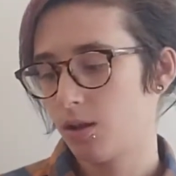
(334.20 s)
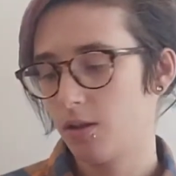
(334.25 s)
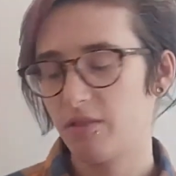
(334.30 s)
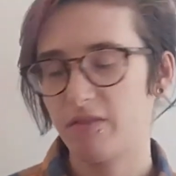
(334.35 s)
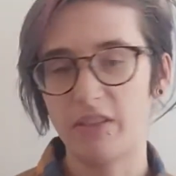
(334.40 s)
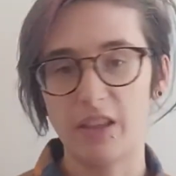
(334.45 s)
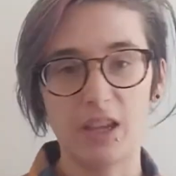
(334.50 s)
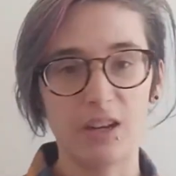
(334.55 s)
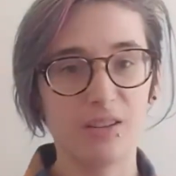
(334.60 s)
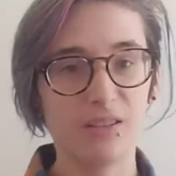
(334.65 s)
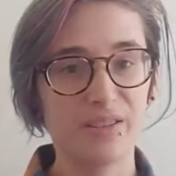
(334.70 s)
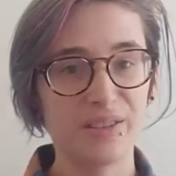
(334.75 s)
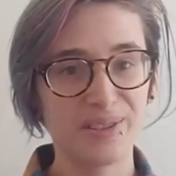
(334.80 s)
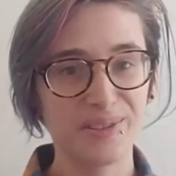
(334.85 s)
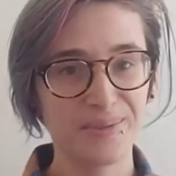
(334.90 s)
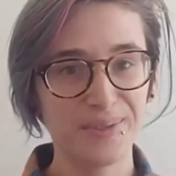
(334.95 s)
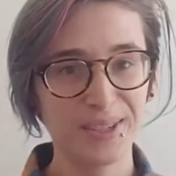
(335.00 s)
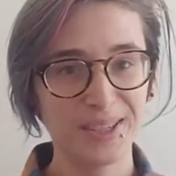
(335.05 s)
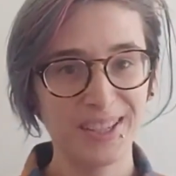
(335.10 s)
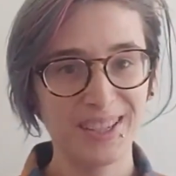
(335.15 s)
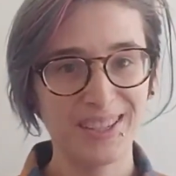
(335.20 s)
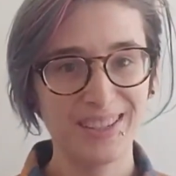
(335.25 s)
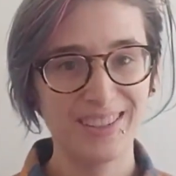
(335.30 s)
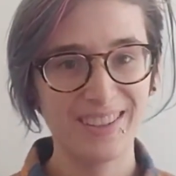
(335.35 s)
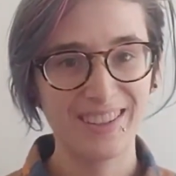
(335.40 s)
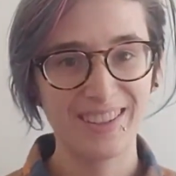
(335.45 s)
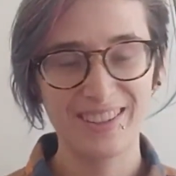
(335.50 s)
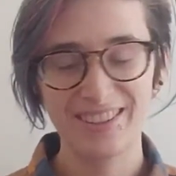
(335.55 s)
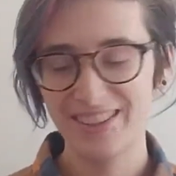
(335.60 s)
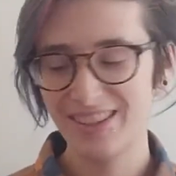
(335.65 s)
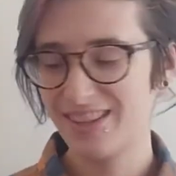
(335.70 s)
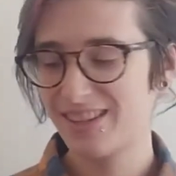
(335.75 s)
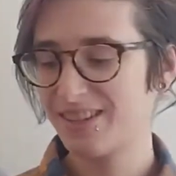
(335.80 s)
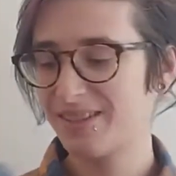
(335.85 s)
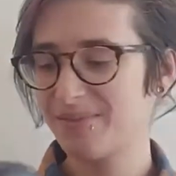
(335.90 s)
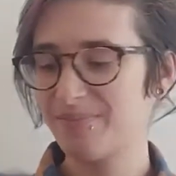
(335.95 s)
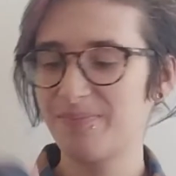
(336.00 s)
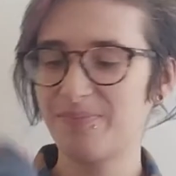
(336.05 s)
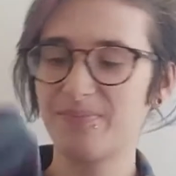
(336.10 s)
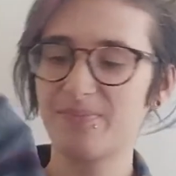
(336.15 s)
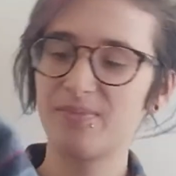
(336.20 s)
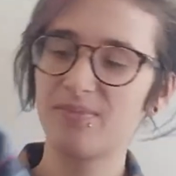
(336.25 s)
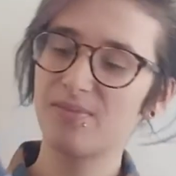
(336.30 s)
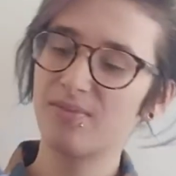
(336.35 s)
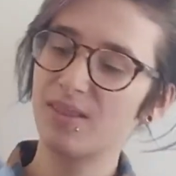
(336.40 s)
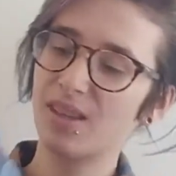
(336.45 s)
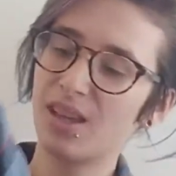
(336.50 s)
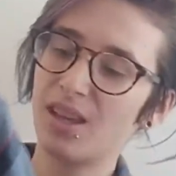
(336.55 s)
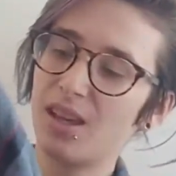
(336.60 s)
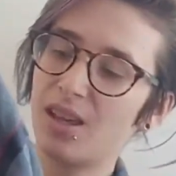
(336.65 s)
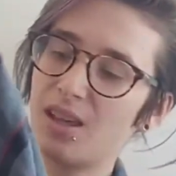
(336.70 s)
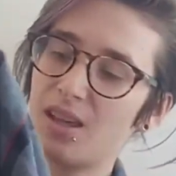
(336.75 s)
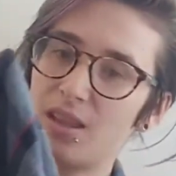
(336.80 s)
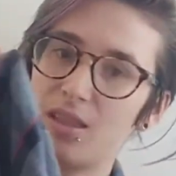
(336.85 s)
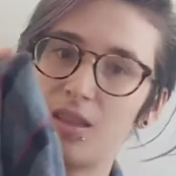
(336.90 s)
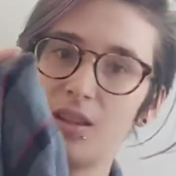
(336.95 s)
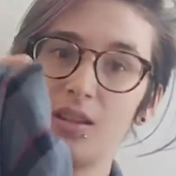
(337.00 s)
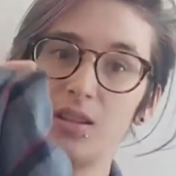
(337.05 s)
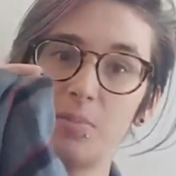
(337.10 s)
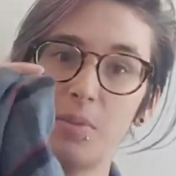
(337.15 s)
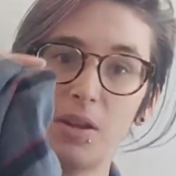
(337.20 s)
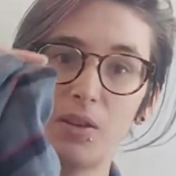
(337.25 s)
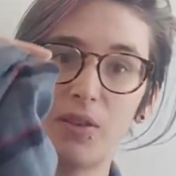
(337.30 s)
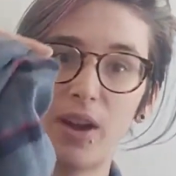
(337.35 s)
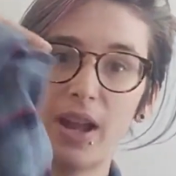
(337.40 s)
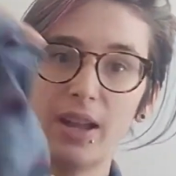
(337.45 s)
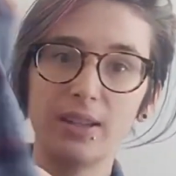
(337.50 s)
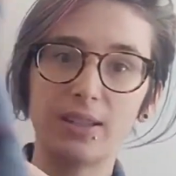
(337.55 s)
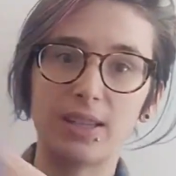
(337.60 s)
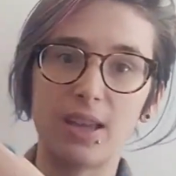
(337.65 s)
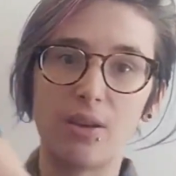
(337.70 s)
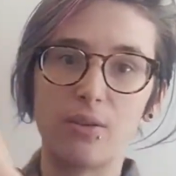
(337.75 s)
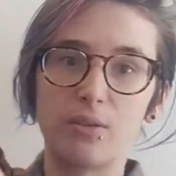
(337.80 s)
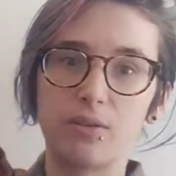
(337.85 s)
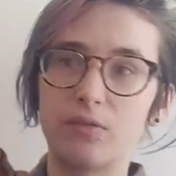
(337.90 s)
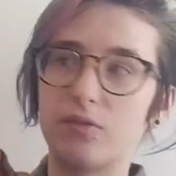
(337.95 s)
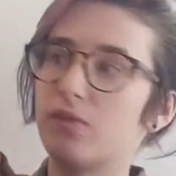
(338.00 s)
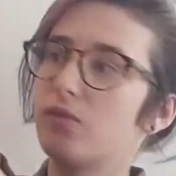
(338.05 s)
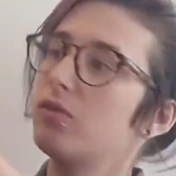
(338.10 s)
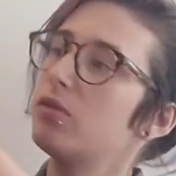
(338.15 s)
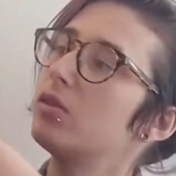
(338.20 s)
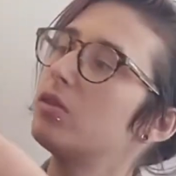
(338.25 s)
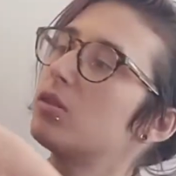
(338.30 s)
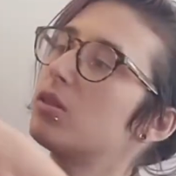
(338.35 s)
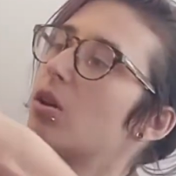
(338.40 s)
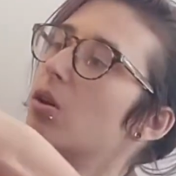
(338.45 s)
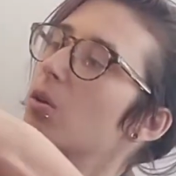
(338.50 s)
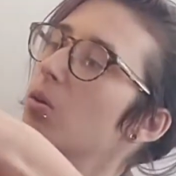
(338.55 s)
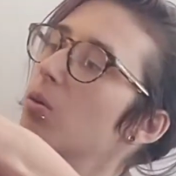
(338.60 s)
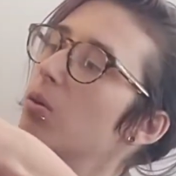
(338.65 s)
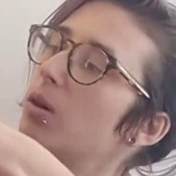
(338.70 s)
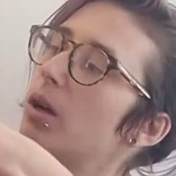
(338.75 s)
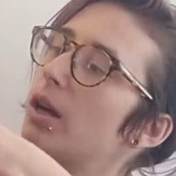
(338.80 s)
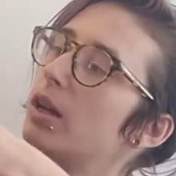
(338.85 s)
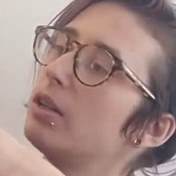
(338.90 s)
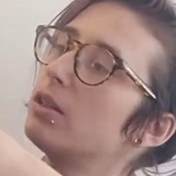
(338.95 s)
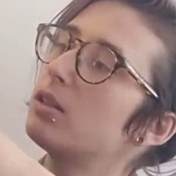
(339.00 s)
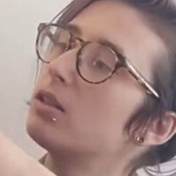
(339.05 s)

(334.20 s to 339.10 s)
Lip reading: flannel is a really good thing to make rags out of. So I